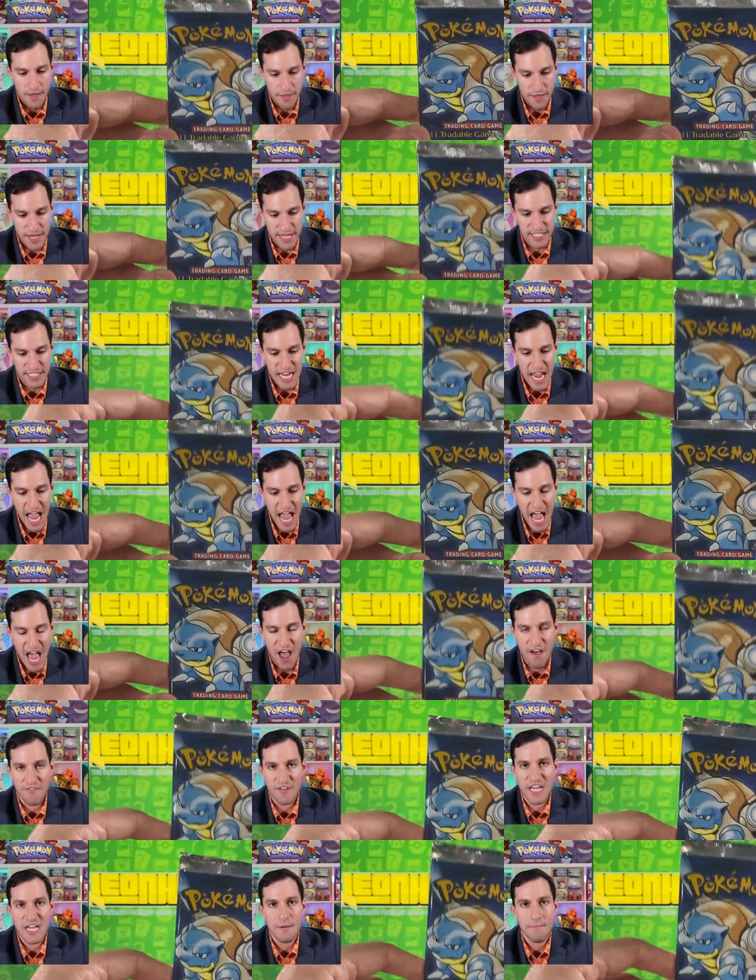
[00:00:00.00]
This
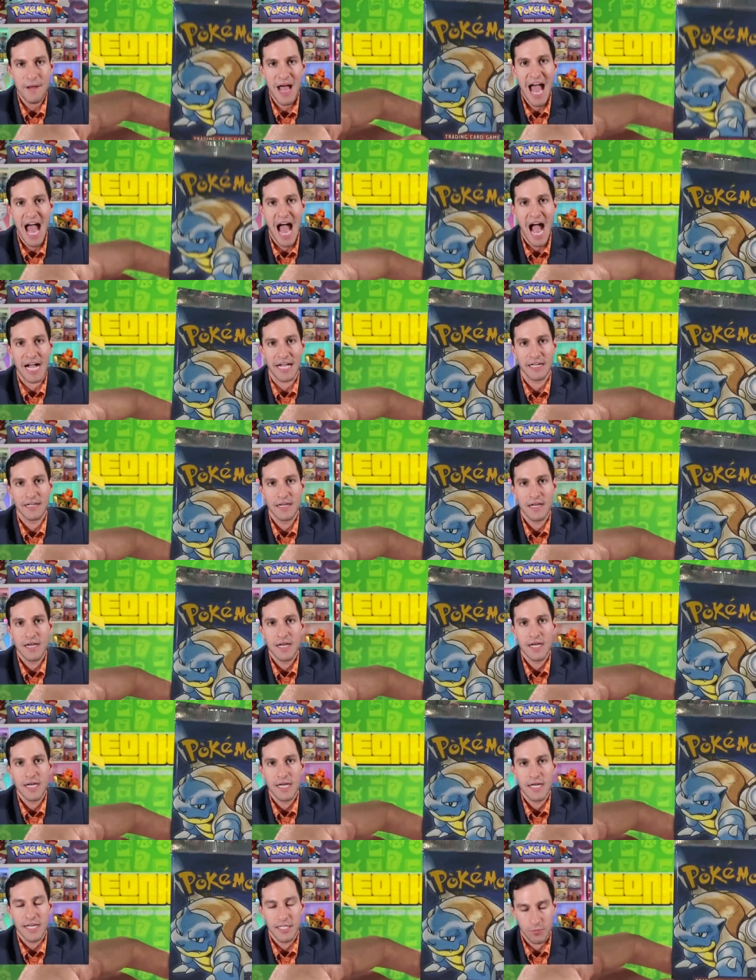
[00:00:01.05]
heavy pack
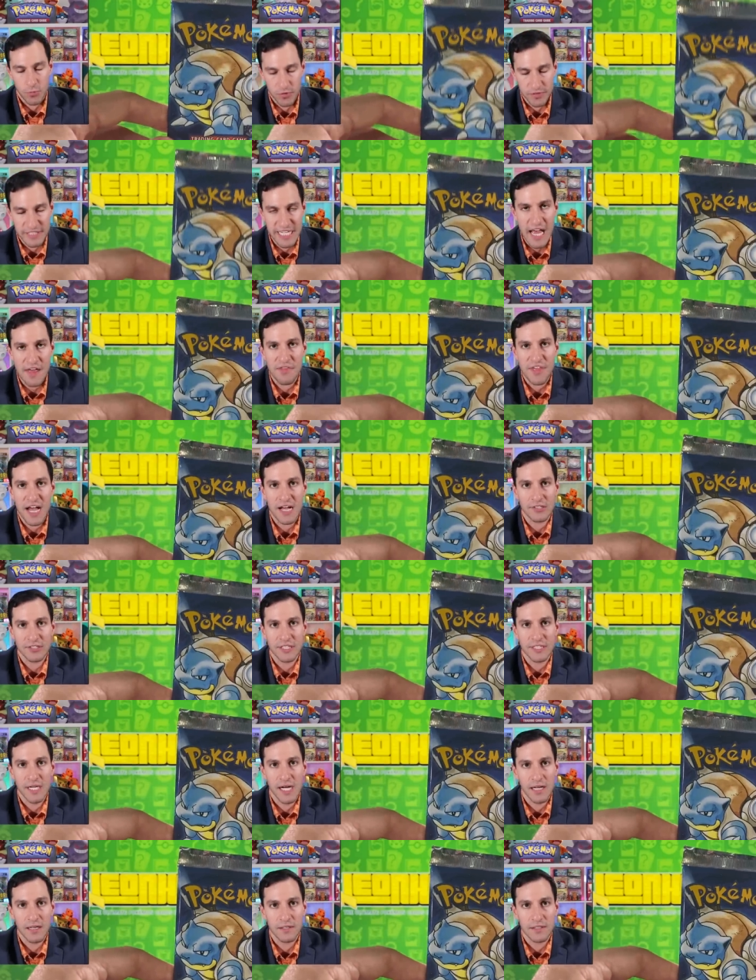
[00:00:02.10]
is worth ten
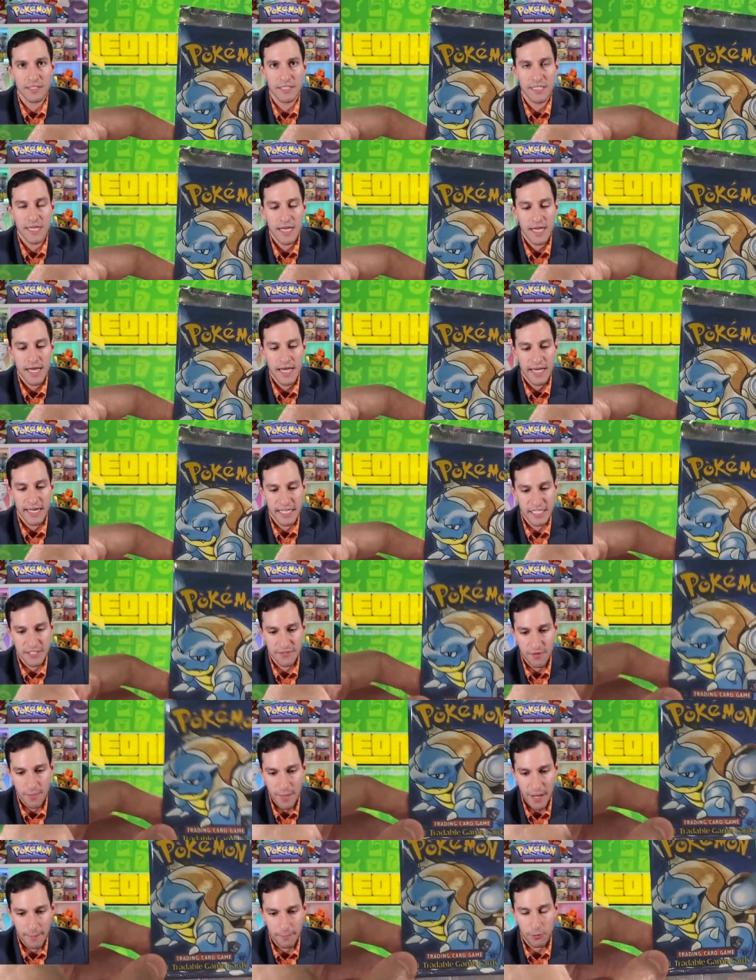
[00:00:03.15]
thousand dollars and it's
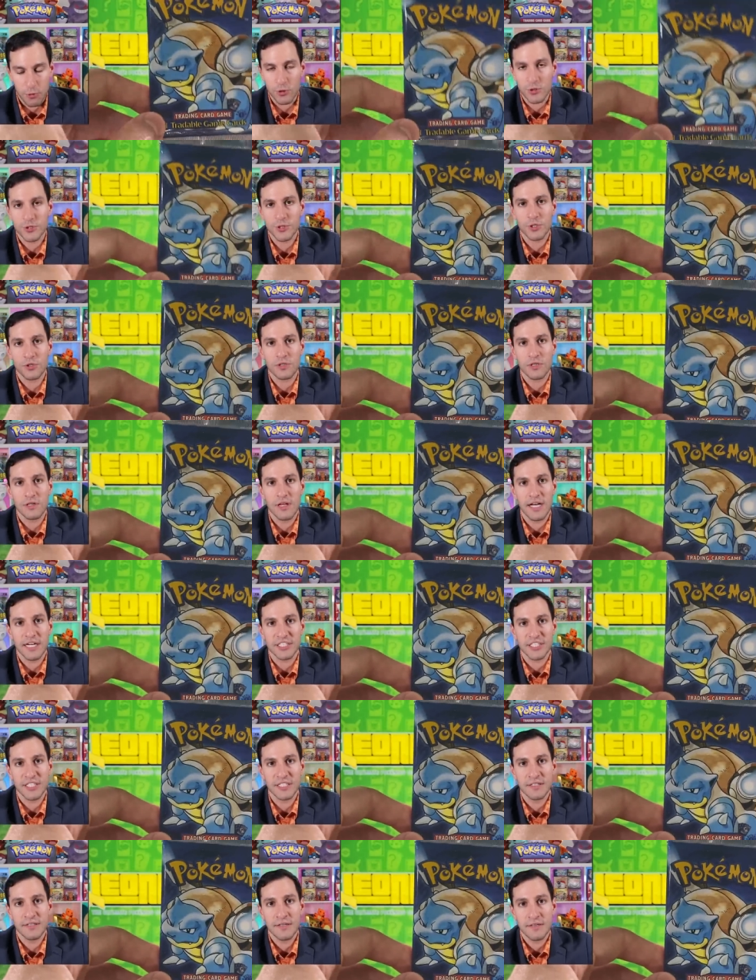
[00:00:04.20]
from my personal
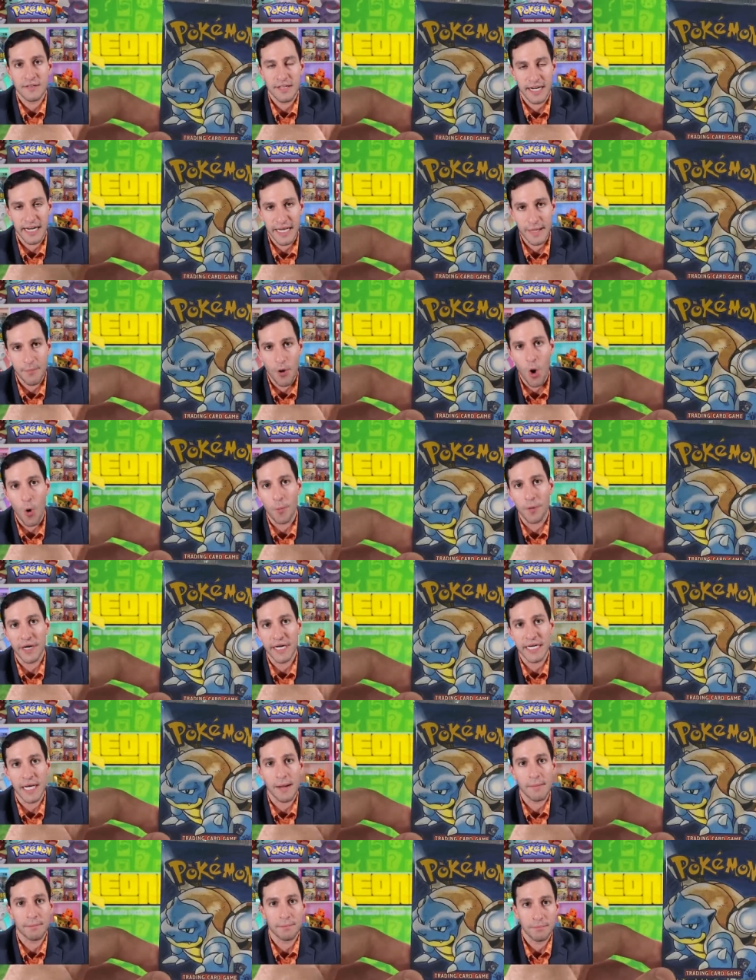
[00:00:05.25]
collection that I am
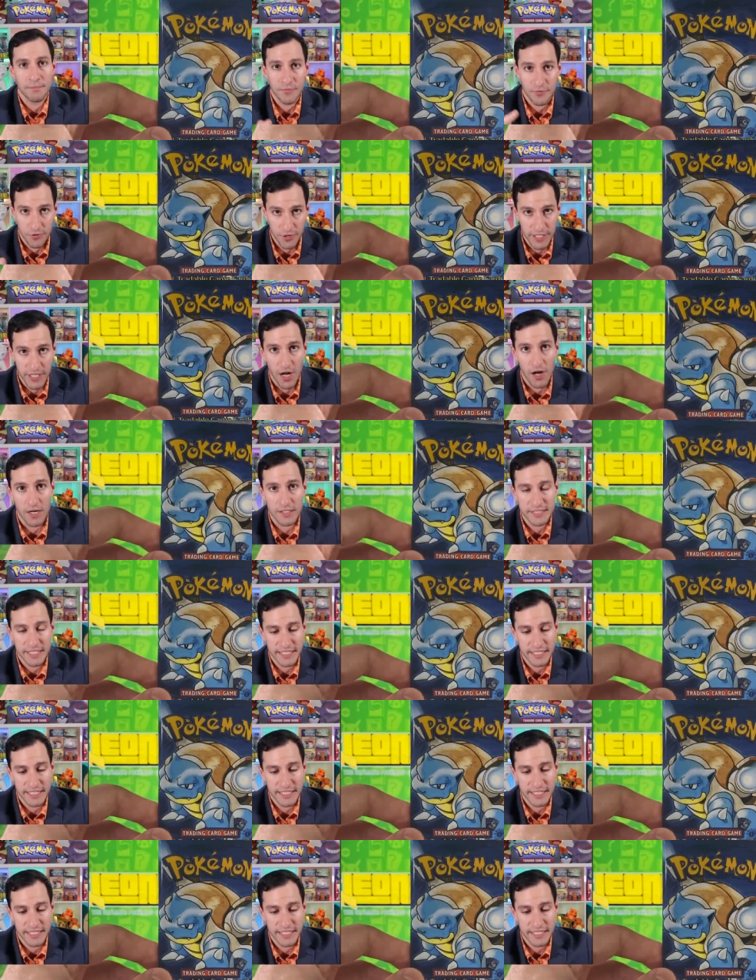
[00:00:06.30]
opening up for y'all